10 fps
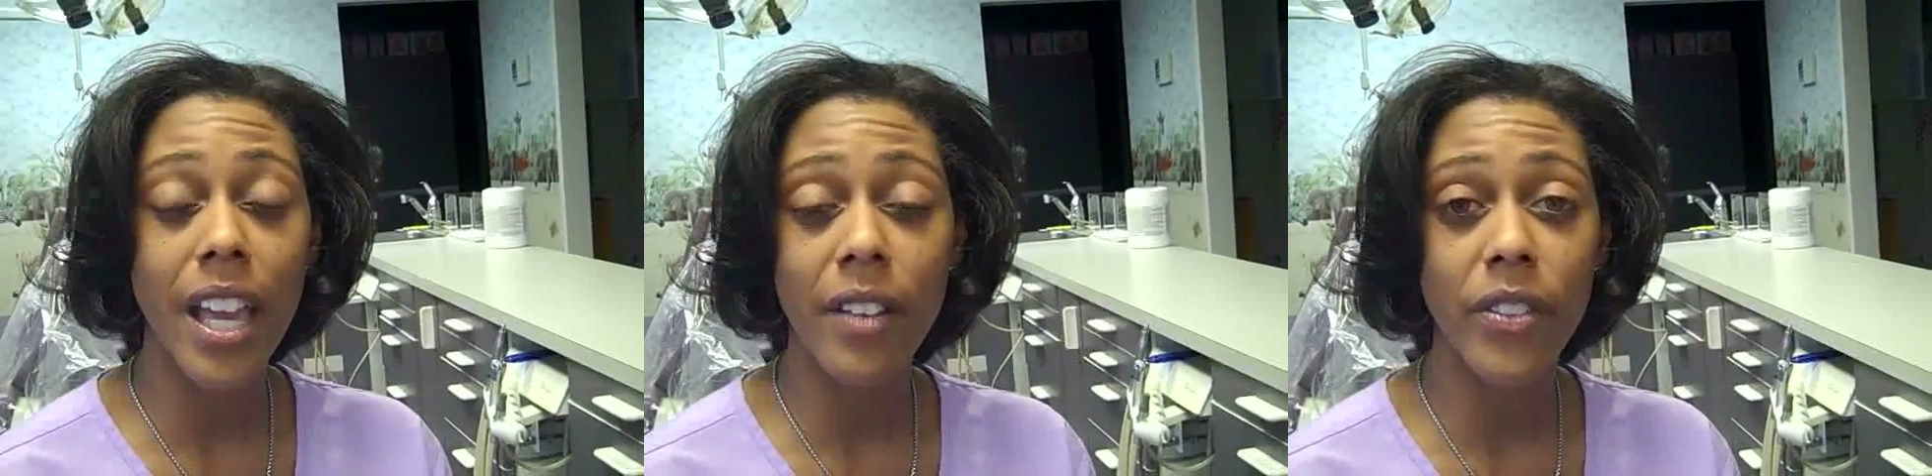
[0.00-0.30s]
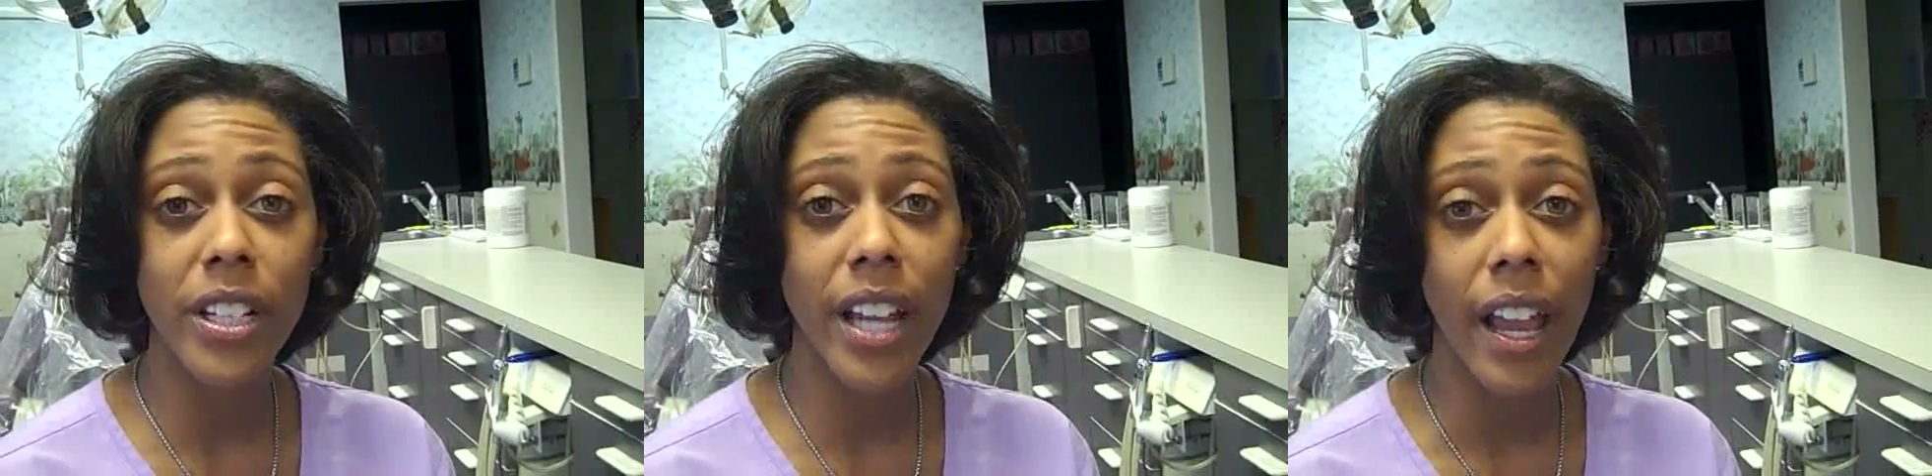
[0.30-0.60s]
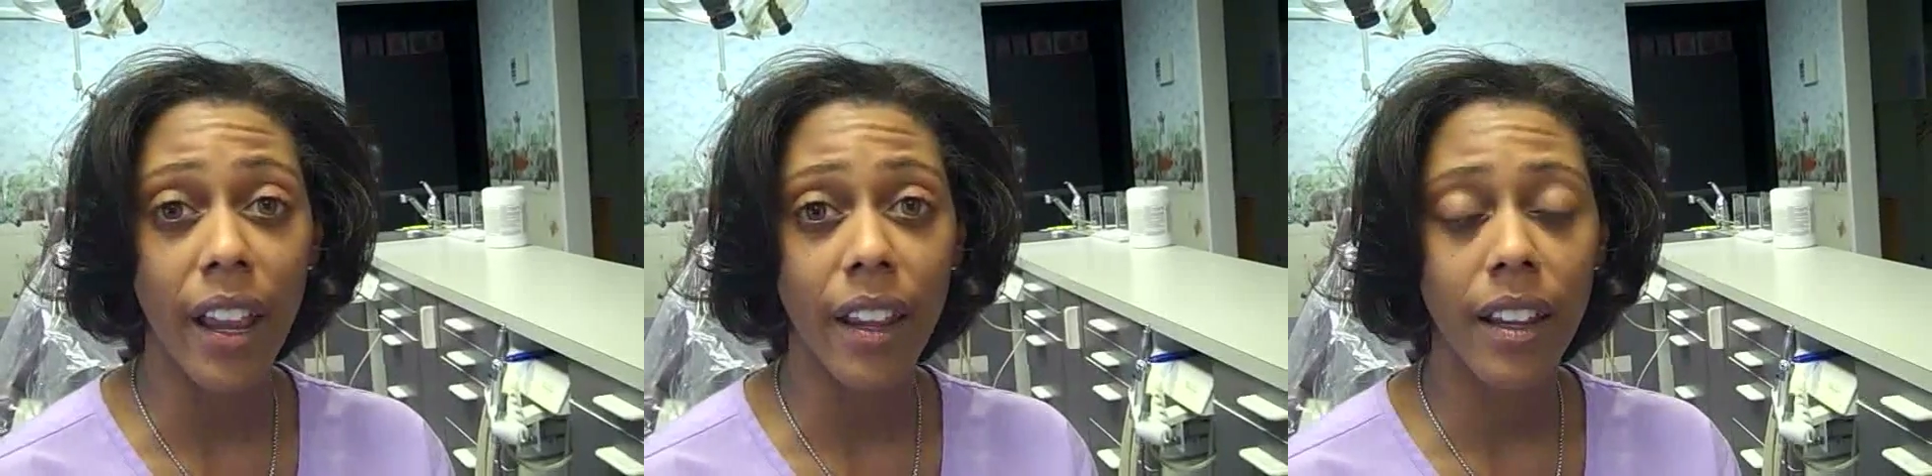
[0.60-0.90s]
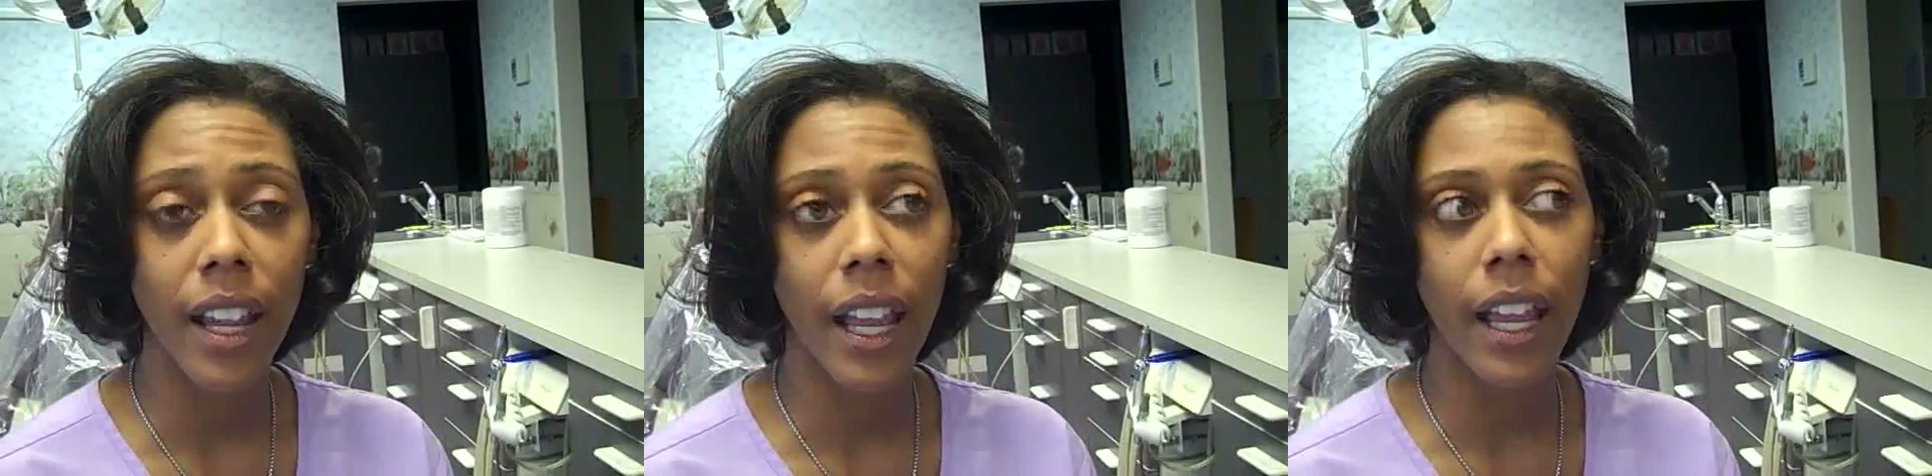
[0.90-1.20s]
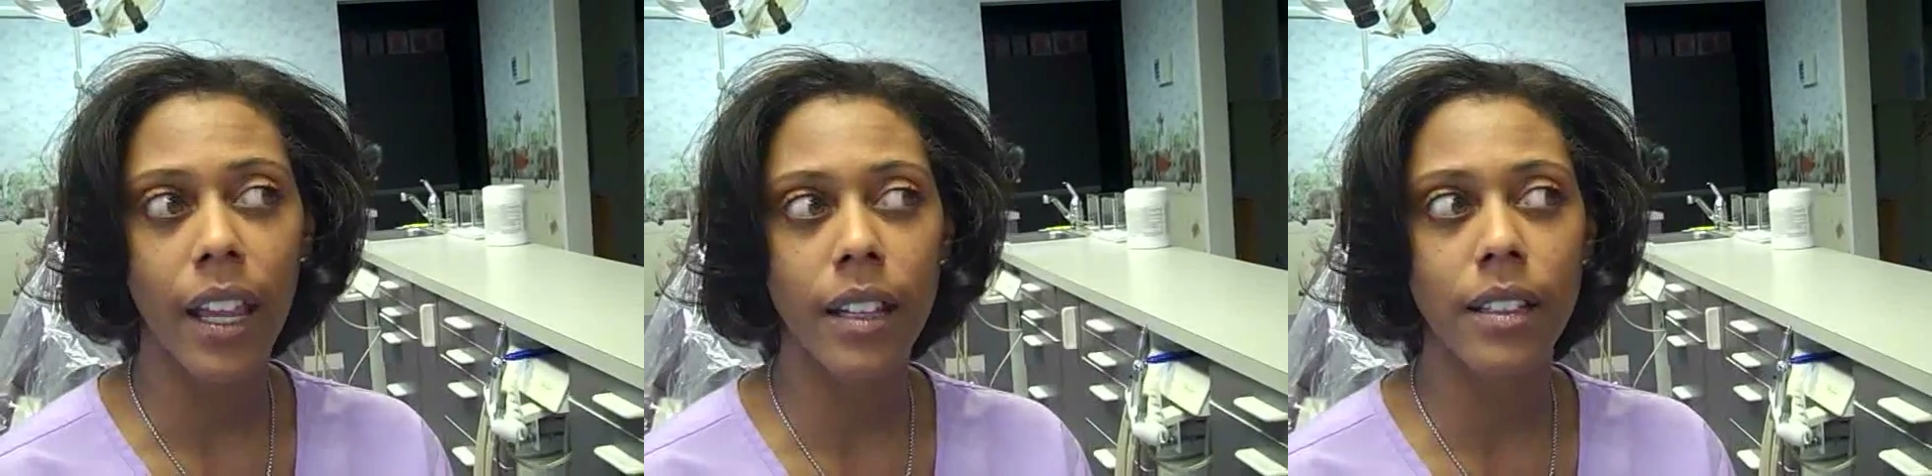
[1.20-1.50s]
every day,
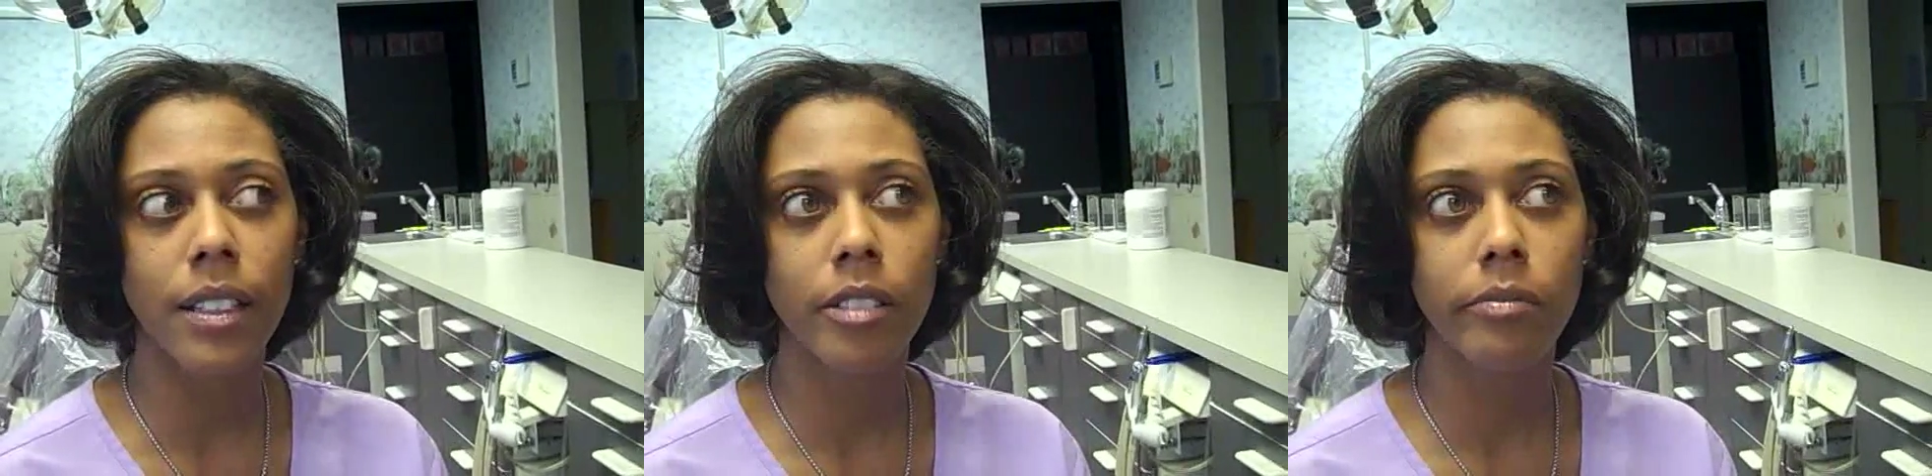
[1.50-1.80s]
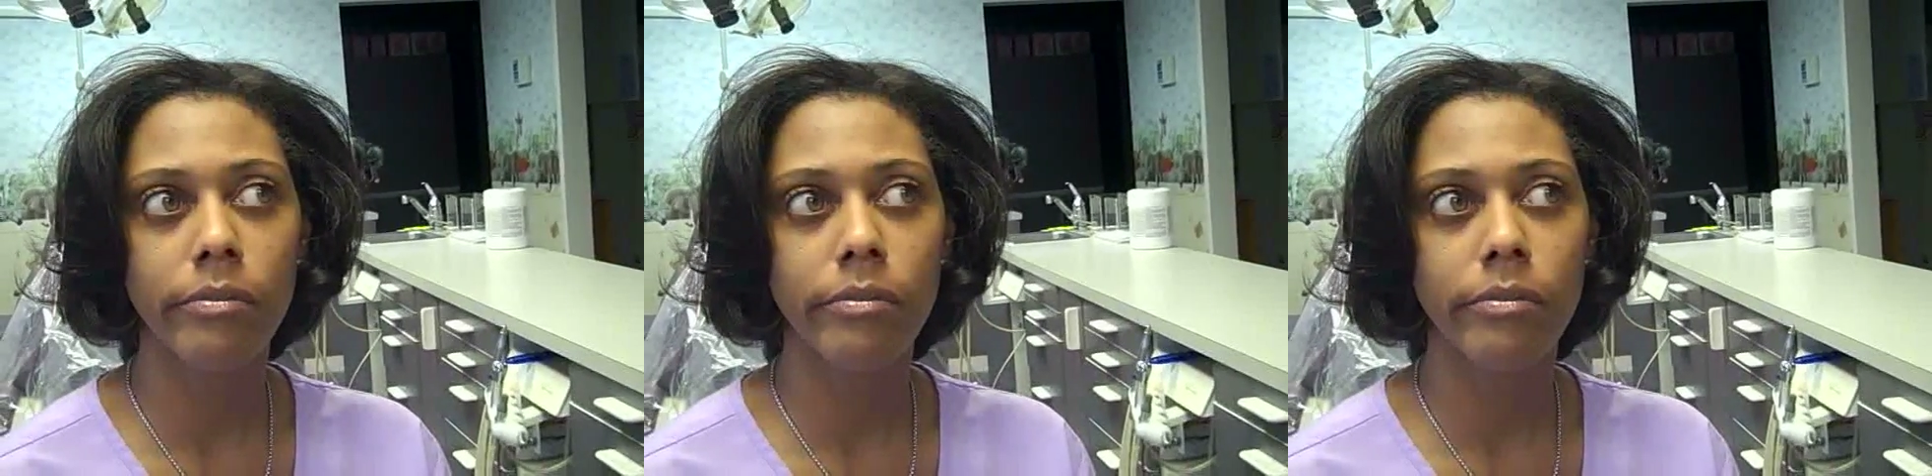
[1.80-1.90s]
and